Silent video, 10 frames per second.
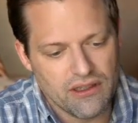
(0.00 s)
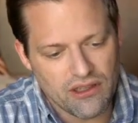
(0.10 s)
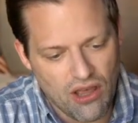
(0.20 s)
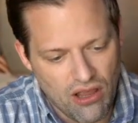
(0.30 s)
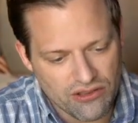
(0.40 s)

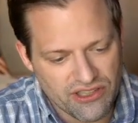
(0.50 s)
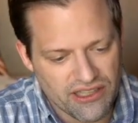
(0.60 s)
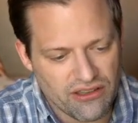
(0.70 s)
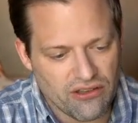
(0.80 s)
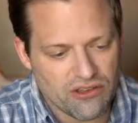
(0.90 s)
call
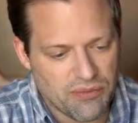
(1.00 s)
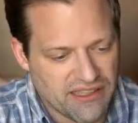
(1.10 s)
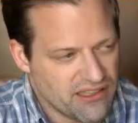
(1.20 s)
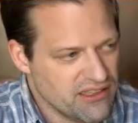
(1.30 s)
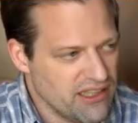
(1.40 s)
signals,
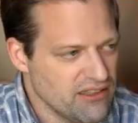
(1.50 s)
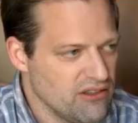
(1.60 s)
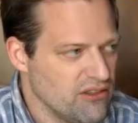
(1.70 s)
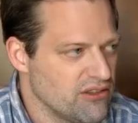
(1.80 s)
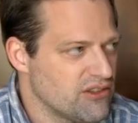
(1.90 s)
busy
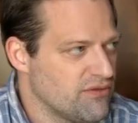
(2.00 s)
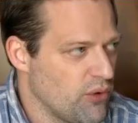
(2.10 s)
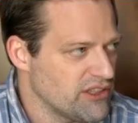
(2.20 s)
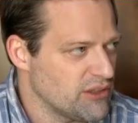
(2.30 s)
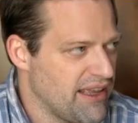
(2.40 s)
signals,
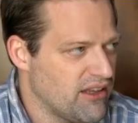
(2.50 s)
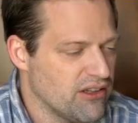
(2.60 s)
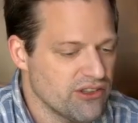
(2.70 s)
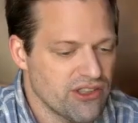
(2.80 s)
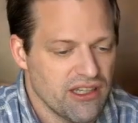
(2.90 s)

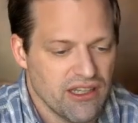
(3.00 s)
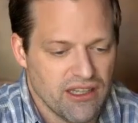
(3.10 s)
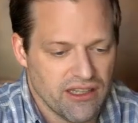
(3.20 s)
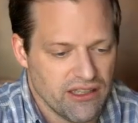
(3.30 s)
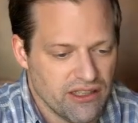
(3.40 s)
voicemails.
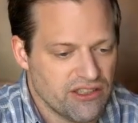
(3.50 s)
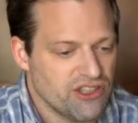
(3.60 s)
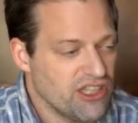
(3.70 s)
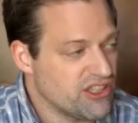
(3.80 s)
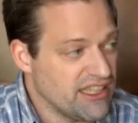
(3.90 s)
It's
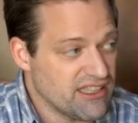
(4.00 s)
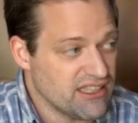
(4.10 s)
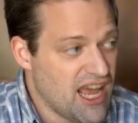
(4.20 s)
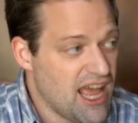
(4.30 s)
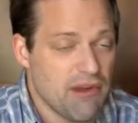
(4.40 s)
just it's a
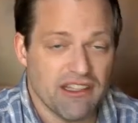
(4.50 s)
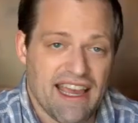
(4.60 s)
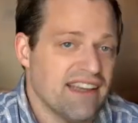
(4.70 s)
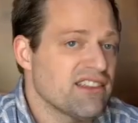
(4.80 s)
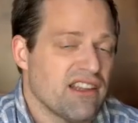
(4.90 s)
time on
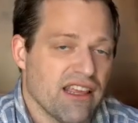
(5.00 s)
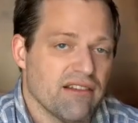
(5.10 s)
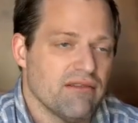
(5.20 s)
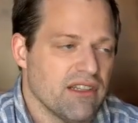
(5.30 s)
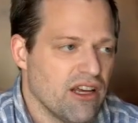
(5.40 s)
task thing,
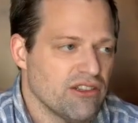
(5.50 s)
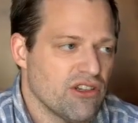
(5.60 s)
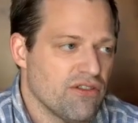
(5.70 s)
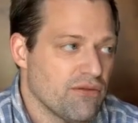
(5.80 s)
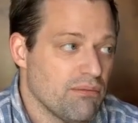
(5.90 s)
you know.
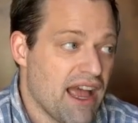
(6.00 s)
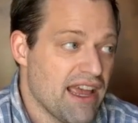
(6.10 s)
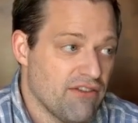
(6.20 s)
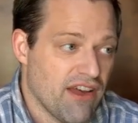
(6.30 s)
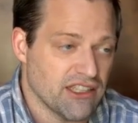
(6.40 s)
So my
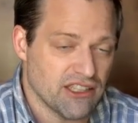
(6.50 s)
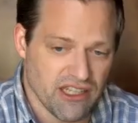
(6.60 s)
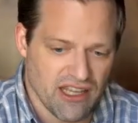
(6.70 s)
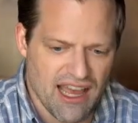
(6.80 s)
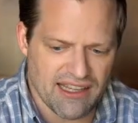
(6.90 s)
advice to
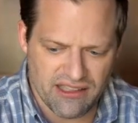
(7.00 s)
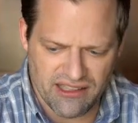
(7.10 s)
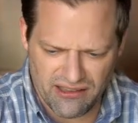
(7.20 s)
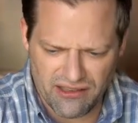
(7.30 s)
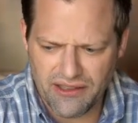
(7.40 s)
you guys
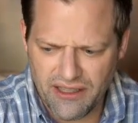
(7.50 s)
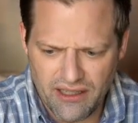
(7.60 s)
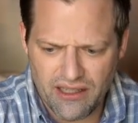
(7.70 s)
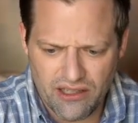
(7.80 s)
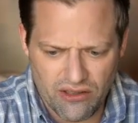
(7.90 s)
is
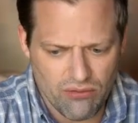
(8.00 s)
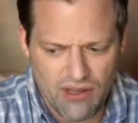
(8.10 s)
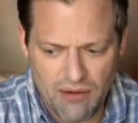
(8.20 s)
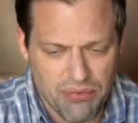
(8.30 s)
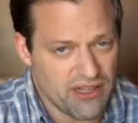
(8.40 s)
you
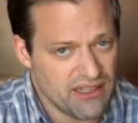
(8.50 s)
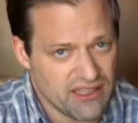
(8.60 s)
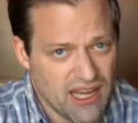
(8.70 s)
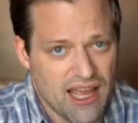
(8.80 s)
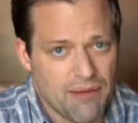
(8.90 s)
got to put in the
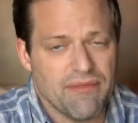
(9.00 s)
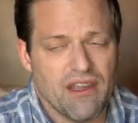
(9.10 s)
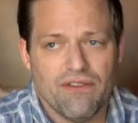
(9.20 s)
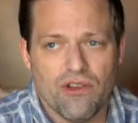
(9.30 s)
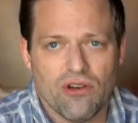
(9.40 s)
time.
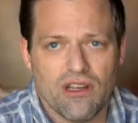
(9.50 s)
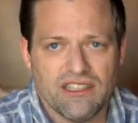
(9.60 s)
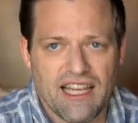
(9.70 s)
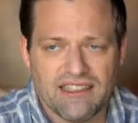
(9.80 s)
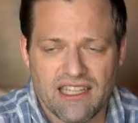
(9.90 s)
If you're going
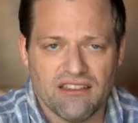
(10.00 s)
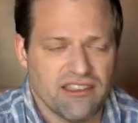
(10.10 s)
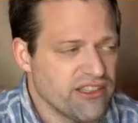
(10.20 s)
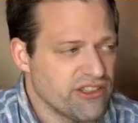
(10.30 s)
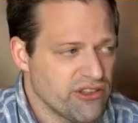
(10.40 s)
to take
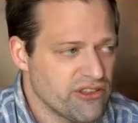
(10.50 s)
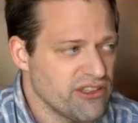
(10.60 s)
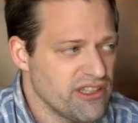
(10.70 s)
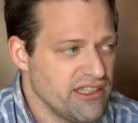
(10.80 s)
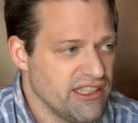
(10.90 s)
telesales
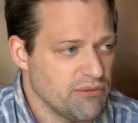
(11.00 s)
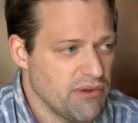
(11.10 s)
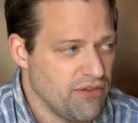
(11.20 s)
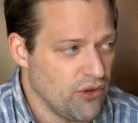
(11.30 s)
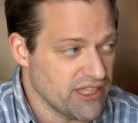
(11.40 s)
seriously, it needs to
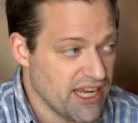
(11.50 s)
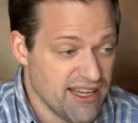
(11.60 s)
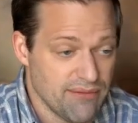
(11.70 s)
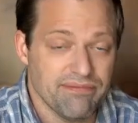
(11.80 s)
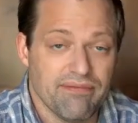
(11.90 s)
be full
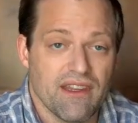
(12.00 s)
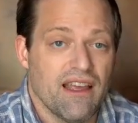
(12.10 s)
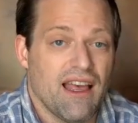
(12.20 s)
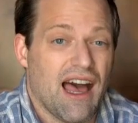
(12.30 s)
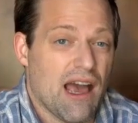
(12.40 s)
time.
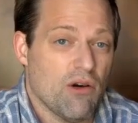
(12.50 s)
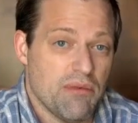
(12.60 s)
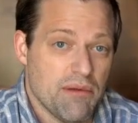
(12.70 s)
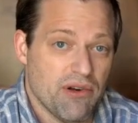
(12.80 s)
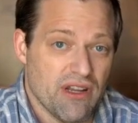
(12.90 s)
I would
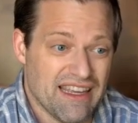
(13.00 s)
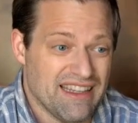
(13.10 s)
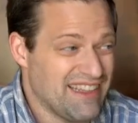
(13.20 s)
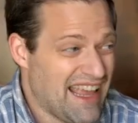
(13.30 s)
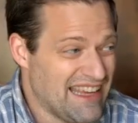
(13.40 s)
be putting
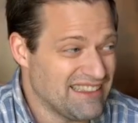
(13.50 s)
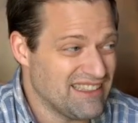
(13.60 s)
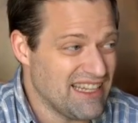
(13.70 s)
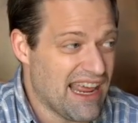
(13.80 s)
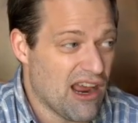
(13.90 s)
in eight to
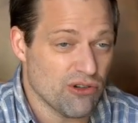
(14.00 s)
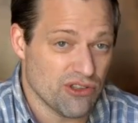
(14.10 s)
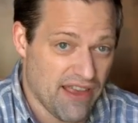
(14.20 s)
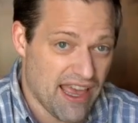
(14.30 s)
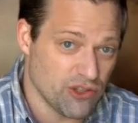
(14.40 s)
10 hours
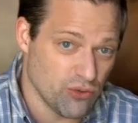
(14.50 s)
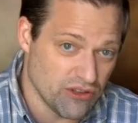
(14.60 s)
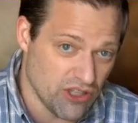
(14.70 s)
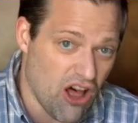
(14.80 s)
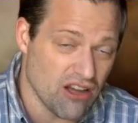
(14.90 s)
of actual
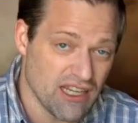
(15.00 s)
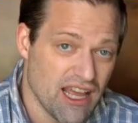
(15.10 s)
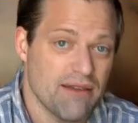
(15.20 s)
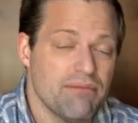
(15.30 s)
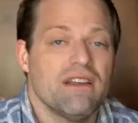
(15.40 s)
talk
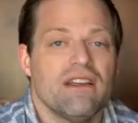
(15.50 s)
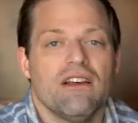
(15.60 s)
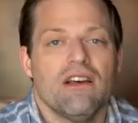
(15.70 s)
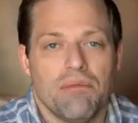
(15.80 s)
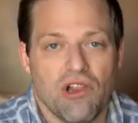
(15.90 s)
time
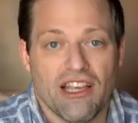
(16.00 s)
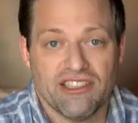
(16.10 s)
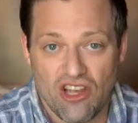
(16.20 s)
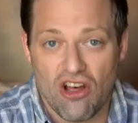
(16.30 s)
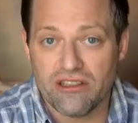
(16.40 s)

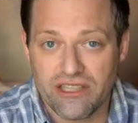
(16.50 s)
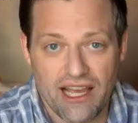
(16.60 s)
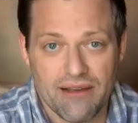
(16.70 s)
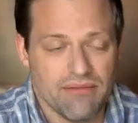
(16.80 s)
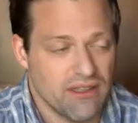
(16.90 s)
plus call
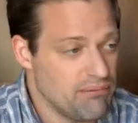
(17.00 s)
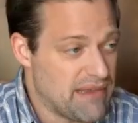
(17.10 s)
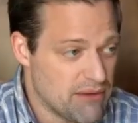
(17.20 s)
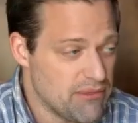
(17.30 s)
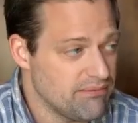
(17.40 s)
time
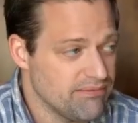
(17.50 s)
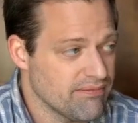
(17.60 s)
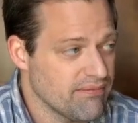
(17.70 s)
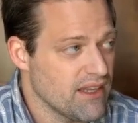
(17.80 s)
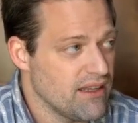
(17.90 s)
minimum
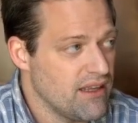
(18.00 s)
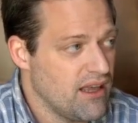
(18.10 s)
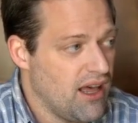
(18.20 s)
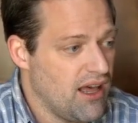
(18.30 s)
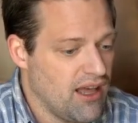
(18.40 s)

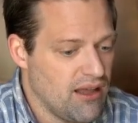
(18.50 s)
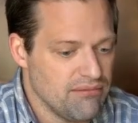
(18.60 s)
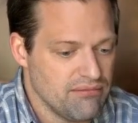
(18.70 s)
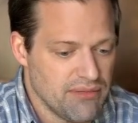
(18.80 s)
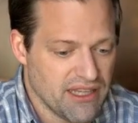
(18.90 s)

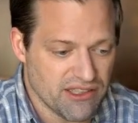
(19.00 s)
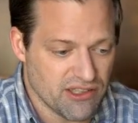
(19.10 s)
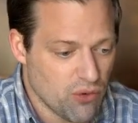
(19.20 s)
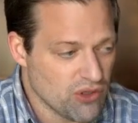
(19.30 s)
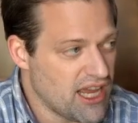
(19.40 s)
um, because
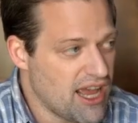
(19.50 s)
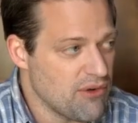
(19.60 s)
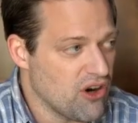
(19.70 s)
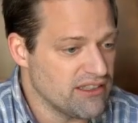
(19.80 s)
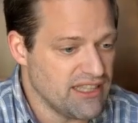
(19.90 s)
the more time
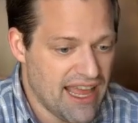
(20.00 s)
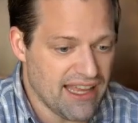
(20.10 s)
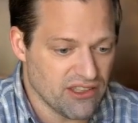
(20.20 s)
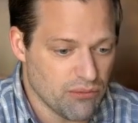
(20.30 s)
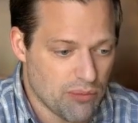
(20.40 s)
you're on
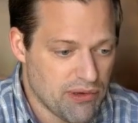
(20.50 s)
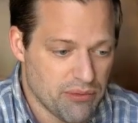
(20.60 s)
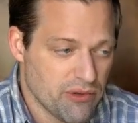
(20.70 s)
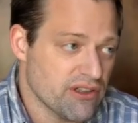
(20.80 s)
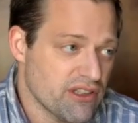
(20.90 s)
task, the more
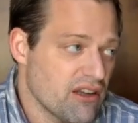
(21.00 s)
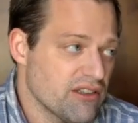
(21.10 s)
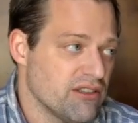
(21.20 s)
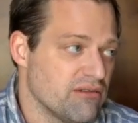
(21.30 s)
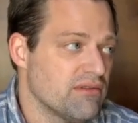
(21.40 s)
people you're going to talk
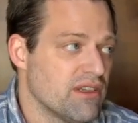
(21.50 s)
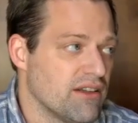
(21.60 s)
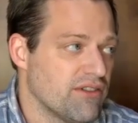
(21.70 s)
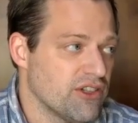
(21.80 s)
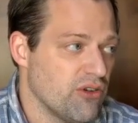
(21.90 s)
to. And
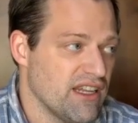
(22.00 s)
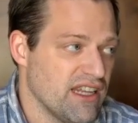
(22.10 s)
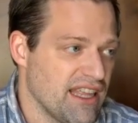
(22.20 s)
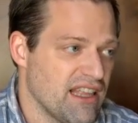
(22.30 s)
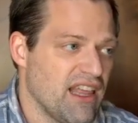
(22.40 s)
if you're doing
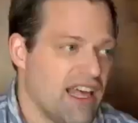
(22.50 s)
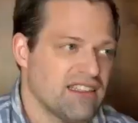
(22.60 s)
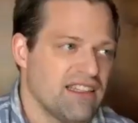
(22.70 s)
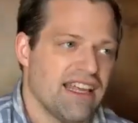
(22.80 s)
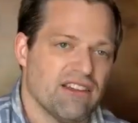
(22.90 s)
anything less
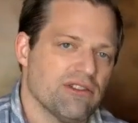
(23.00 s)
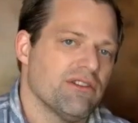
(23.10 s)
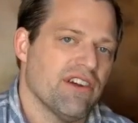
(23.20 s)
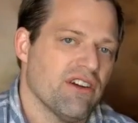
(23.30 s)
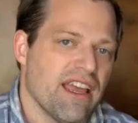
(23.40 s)
than that, there's a
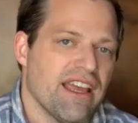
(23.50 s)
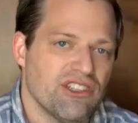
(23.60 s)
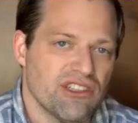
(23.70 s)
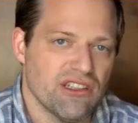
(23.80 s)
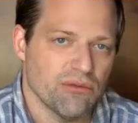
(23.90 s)

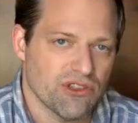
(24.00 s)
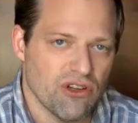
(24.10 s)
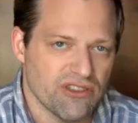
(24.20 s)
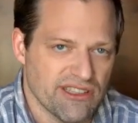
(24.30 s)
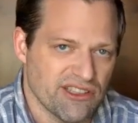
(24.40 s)
variation in
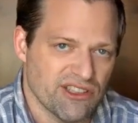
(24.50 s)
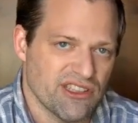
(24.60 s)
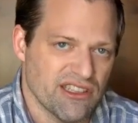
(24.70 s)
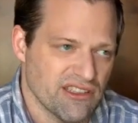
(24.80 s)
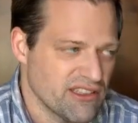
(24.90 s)
results that
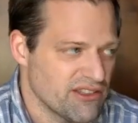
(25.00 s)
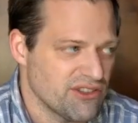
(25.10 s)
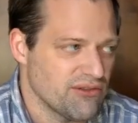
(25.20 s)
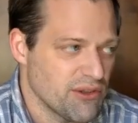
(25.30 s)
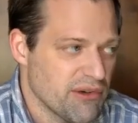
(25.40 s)
just isn't as
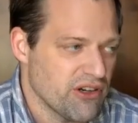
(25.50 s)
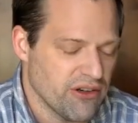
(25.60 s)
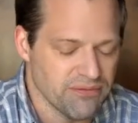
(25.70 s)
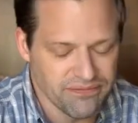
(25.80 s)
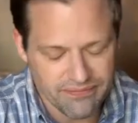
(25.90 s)
superior.